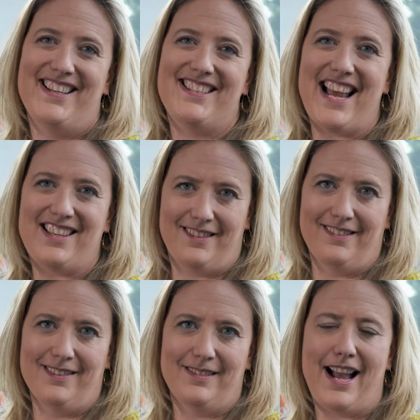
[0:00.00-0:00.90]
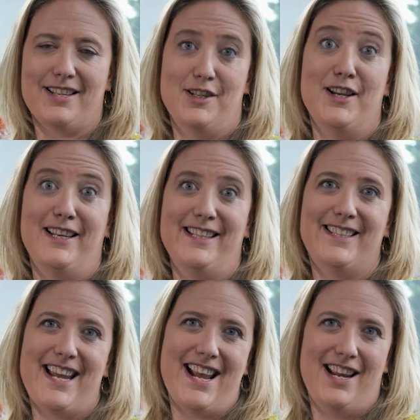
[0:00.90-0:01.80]
settle at an early
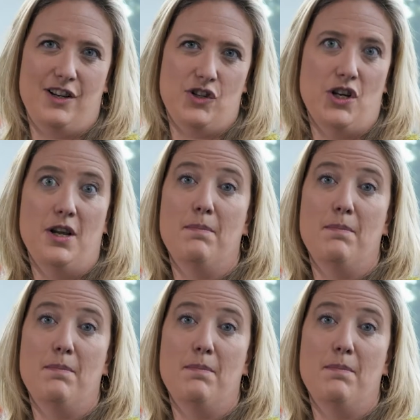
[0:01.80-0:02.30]
stage